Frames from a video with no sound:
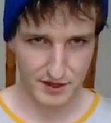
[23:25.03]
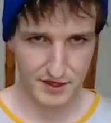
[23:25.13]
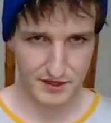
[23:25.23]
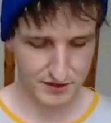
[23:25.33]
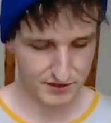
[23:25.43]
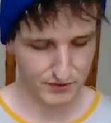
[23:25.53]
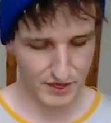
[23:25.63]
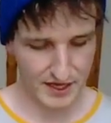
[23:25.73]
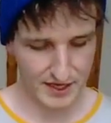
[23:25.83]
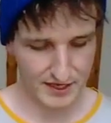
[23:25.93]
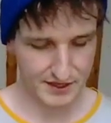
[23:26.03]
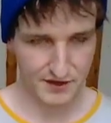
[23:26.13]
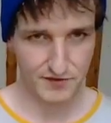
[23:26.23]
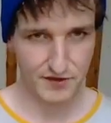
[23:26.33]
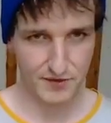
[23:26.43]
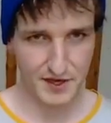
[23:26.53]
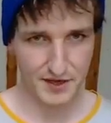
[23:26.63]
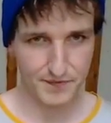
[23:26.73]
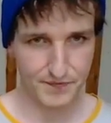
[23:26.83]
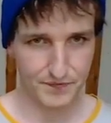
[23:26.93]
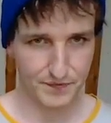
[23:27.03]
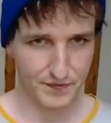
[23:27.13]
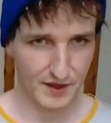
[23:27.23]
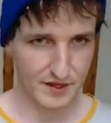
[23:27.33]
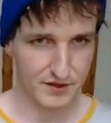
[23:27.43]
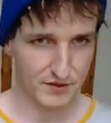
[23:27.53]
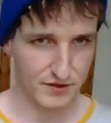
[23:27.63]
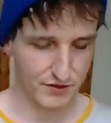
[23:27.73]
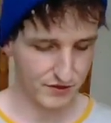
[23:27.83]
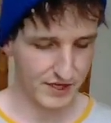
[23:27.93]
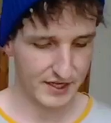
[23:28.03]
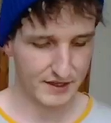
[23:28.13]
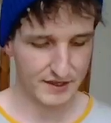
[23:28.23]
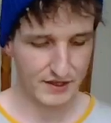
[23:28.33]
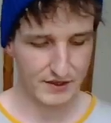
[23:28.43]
this is way easier for me. I don't know. You can